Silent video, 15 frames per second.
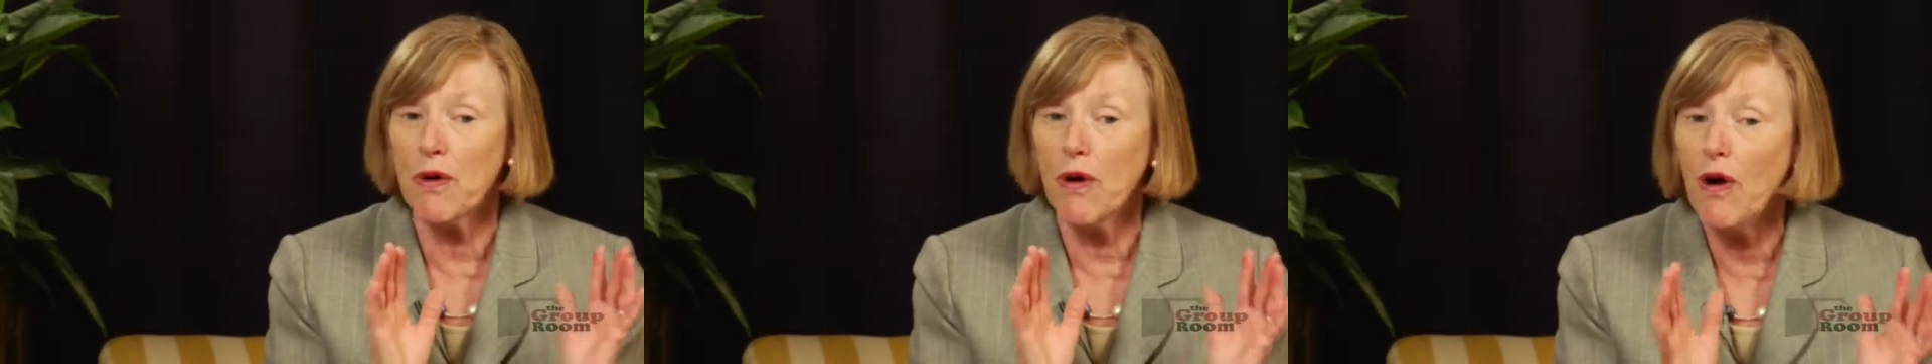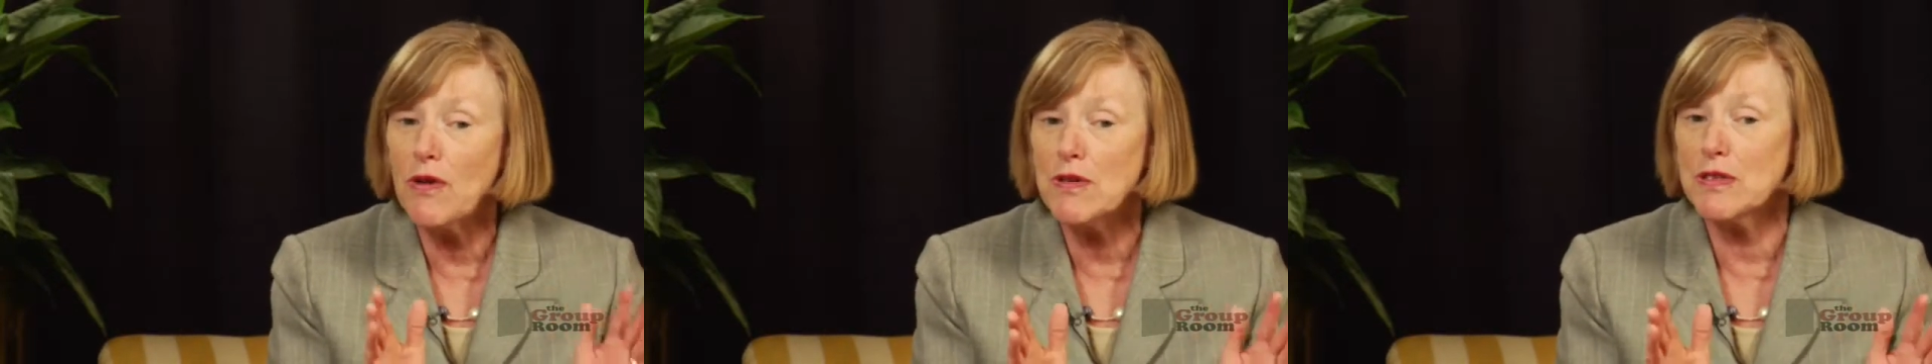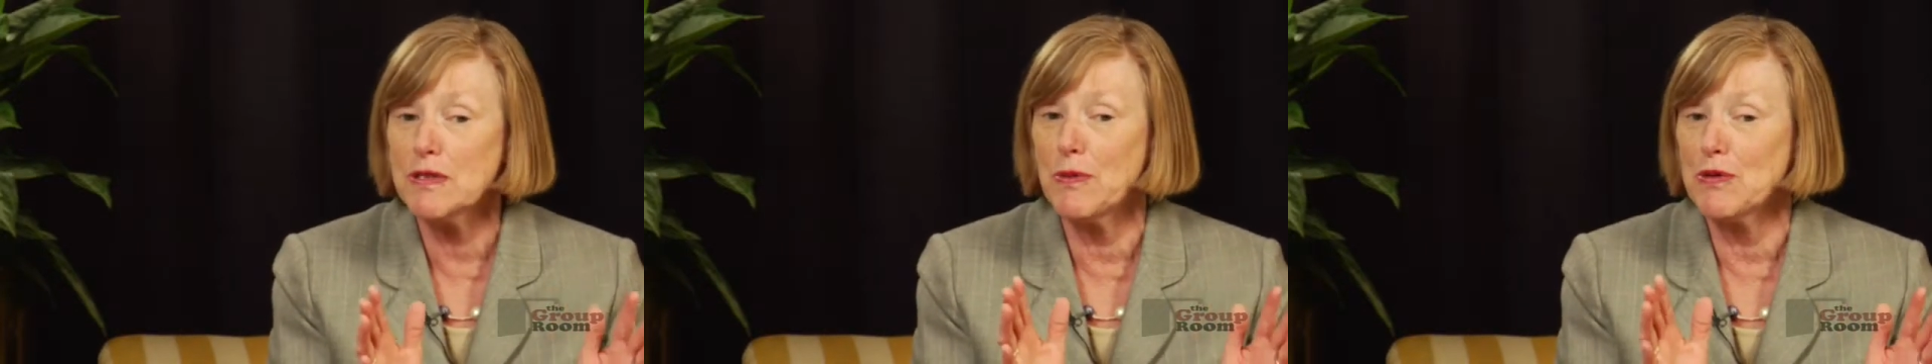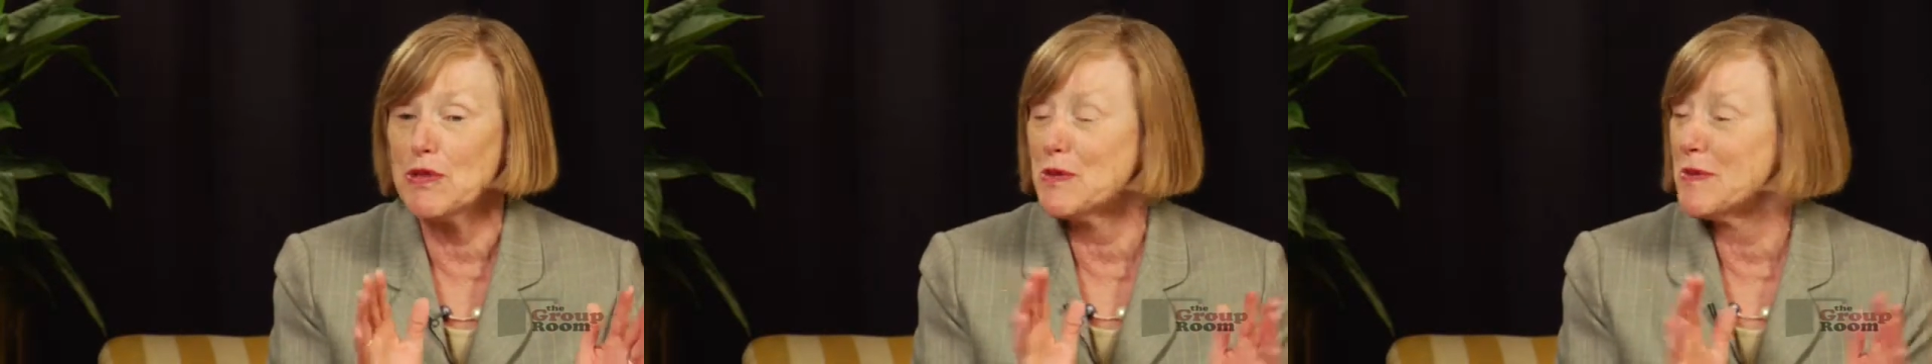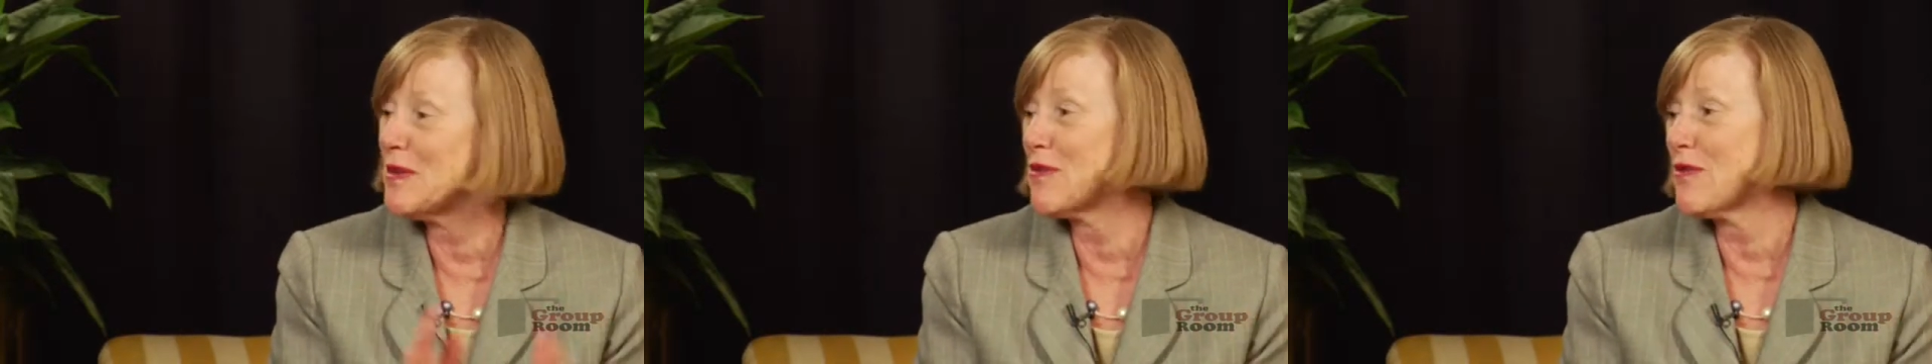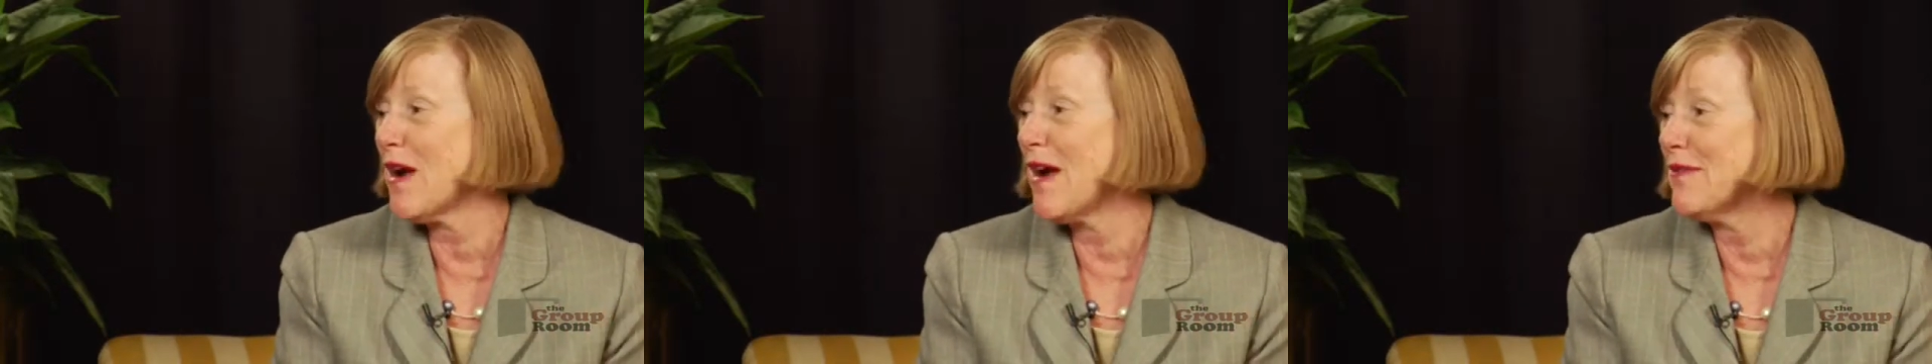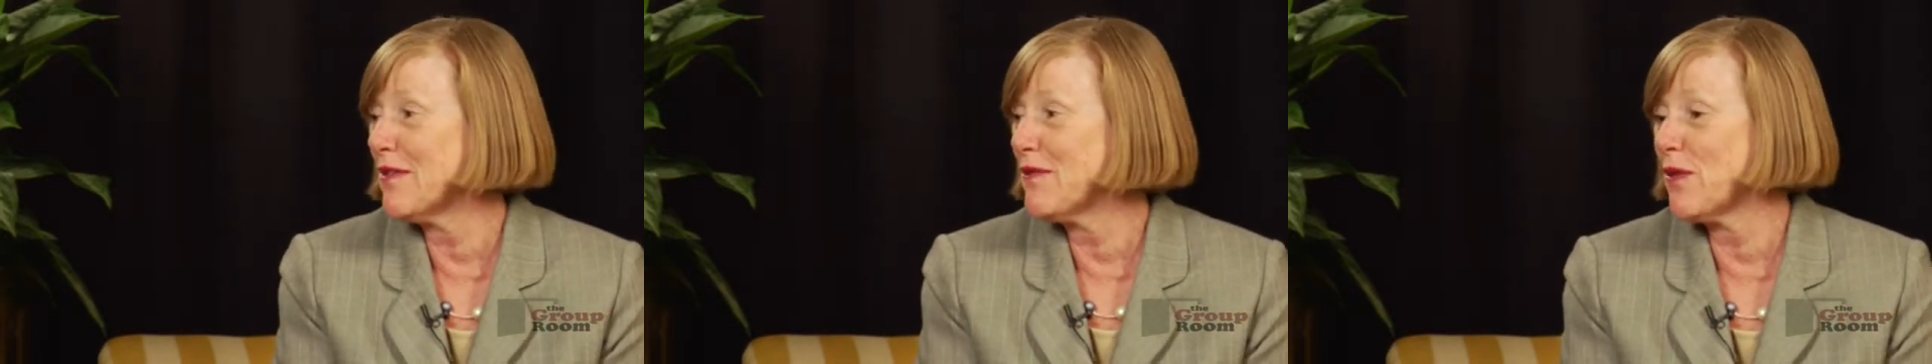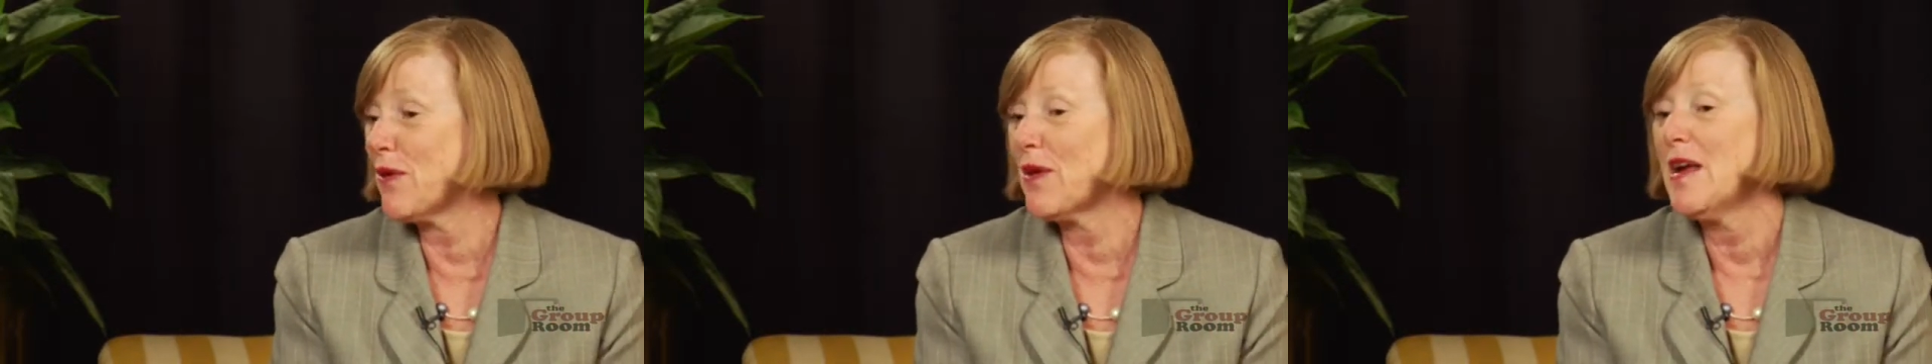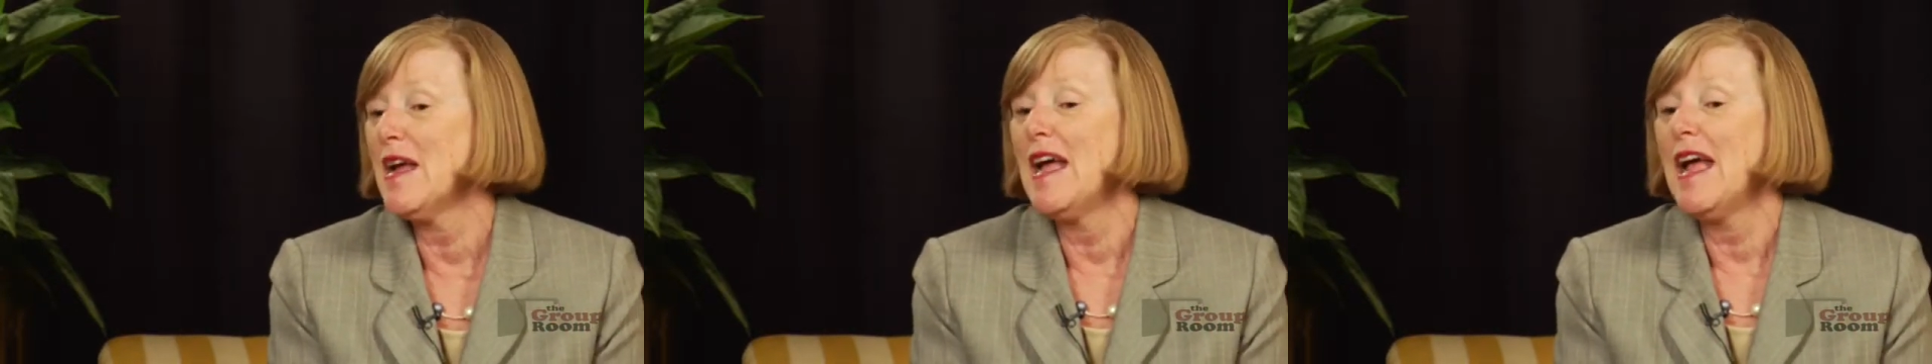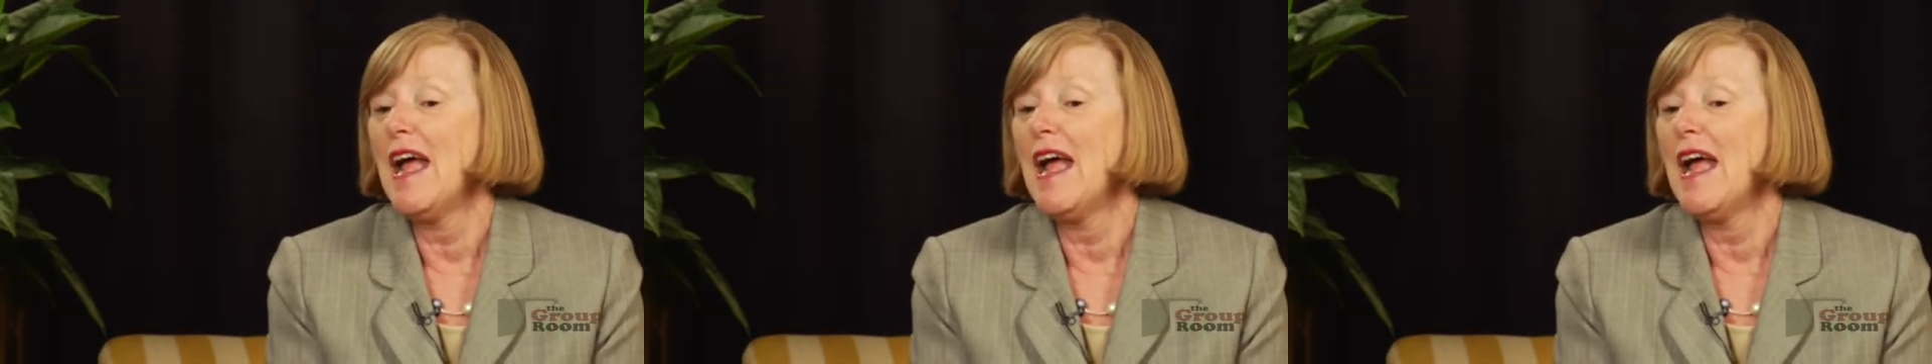all supposed to be striving for,